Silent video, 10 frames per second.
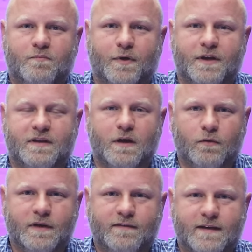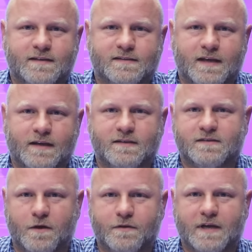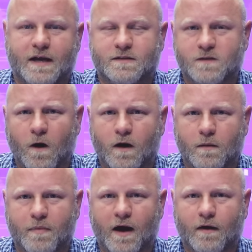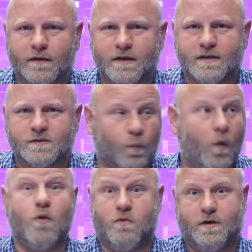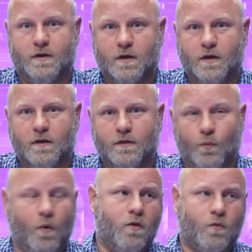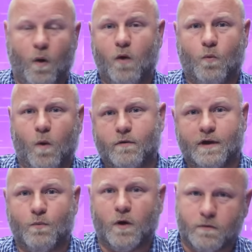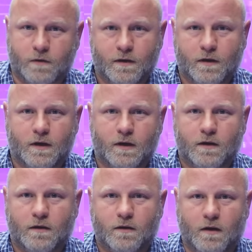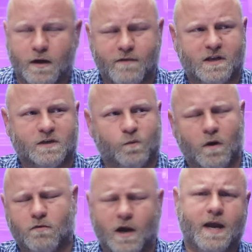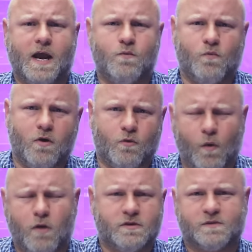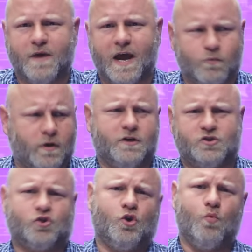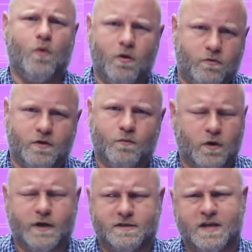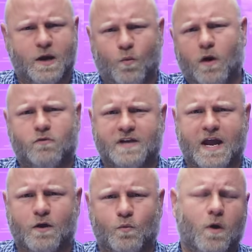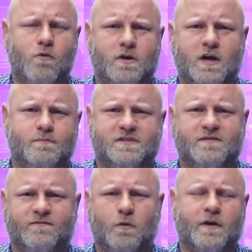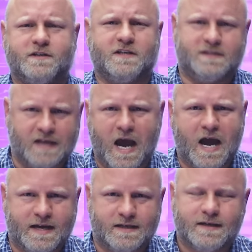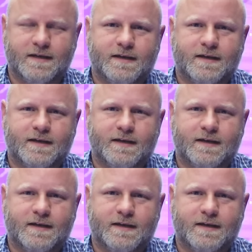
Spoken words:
But the only thing DeSantis knows how to talk about is woke. The woke, woke, wokeity woke. Oh, everything's woke. I hate woke. Woke is bad. We're going to sue woke. We're going to take woke down. Woke comes to Florida to die.